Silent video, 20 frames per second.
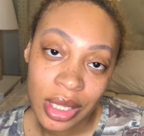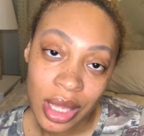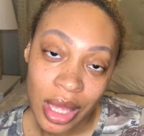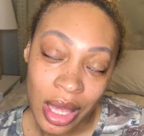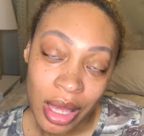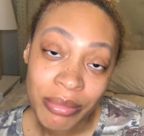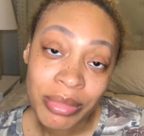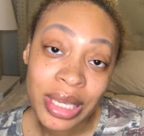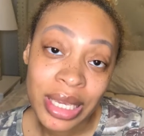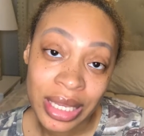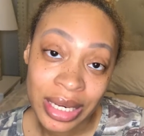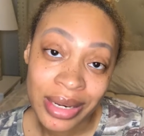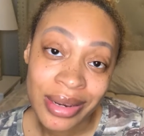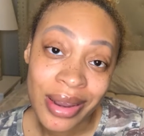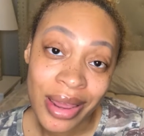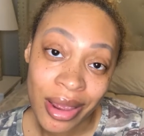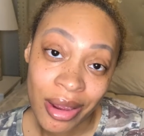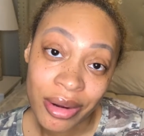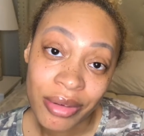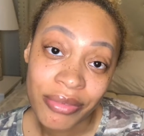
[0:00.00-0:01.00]
I'm
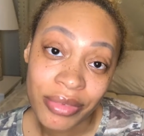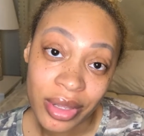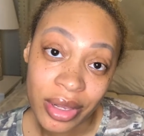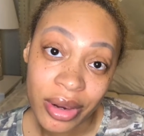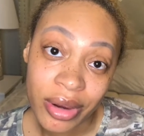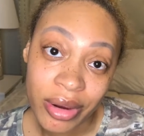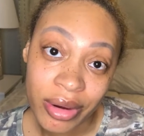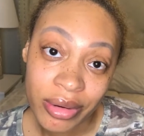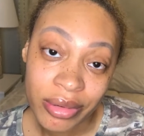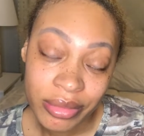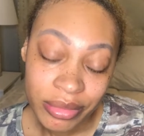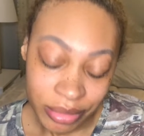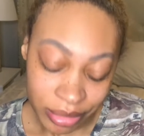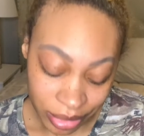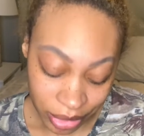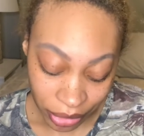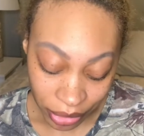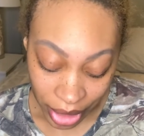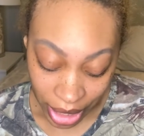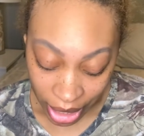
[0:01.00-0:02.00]
getting out of there,
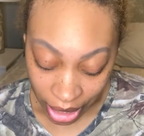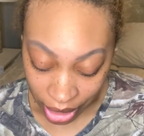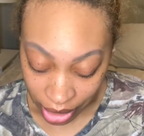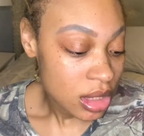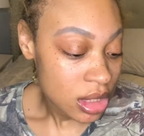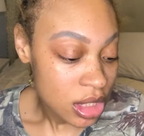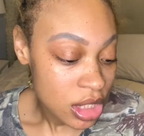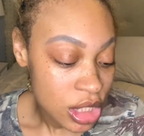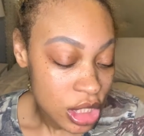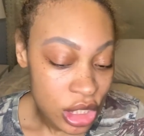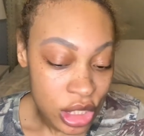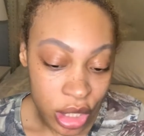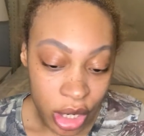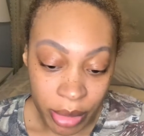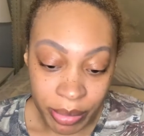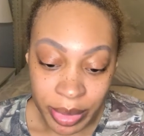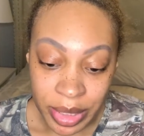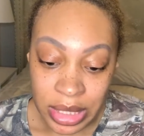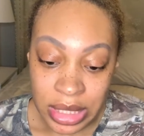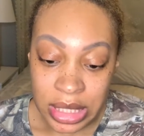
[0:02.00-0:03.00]
okay? This
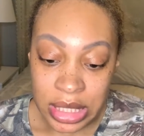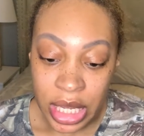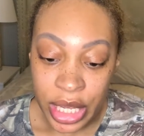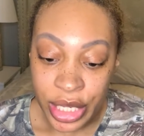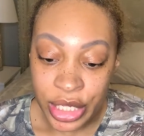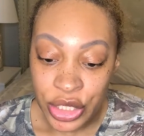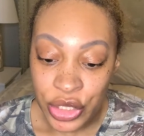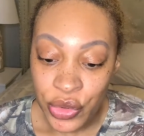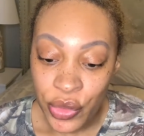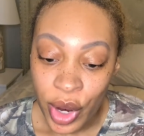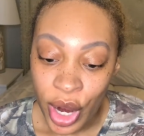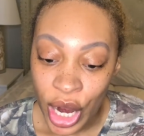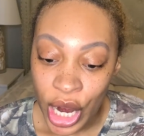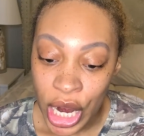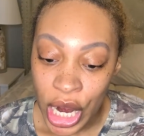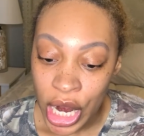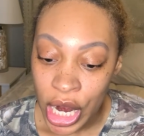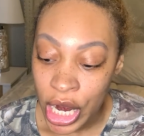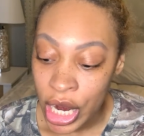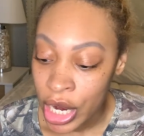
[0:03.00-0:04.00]
serpent said to
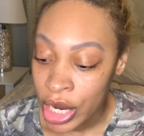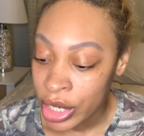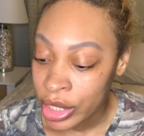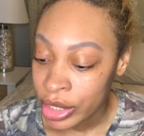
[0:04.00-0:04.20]
her,